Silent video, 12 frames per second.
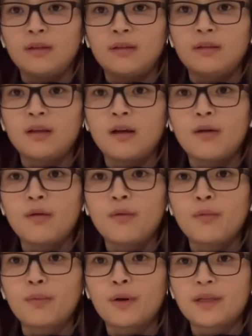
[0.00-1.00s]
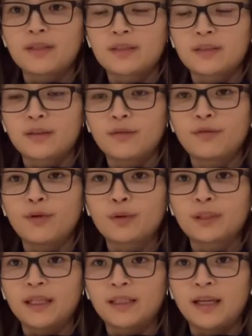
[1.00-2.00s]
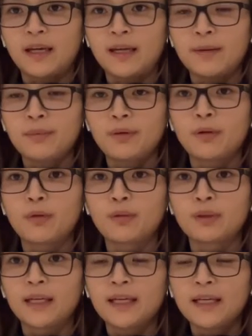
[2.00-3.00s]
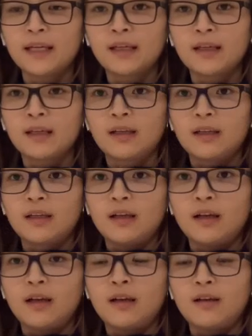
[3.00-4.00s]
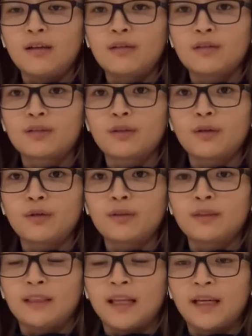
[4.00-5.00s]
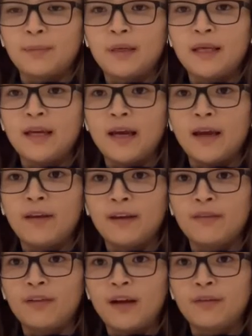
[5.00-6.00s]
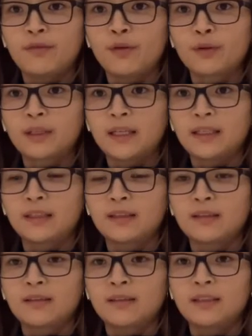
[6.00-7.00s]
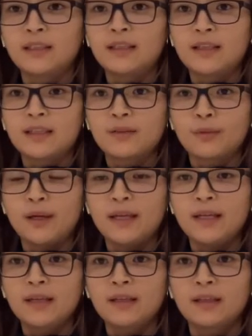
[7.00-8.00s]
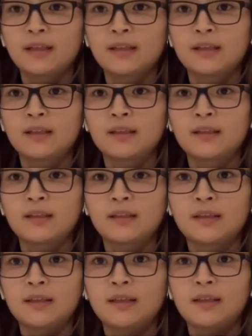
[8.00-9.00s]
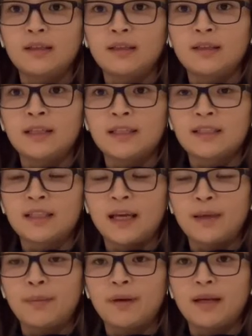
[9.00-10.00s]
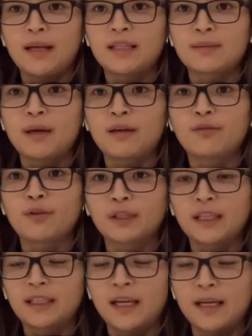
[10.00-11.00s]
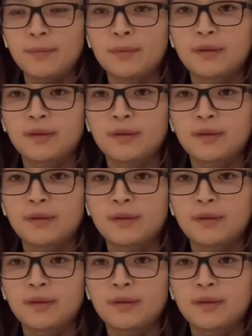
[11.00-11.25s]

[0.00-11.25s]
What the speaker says: Now with the folded tape only, so like me, if I fold it in this way, this tape is my folded tape.